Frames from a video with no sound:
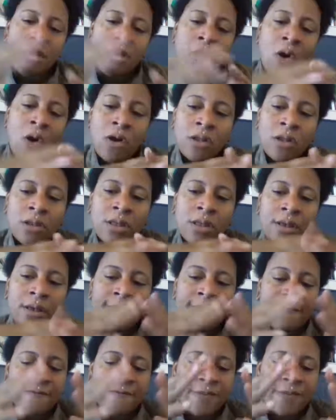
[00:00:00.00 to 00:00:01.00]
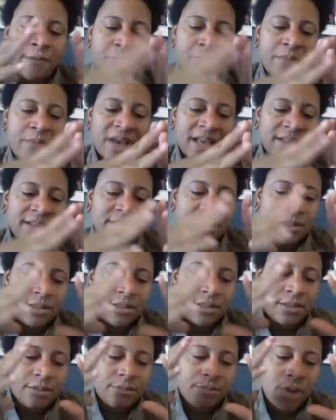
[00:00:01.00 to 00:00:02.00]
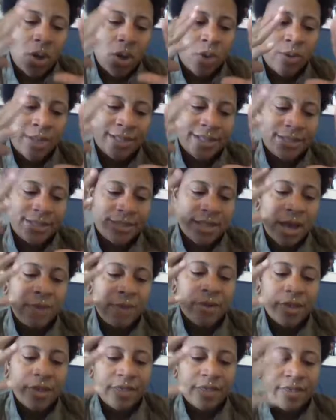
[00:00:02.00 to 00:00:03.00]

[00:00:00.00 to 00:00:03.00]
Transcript: all of the best poets that were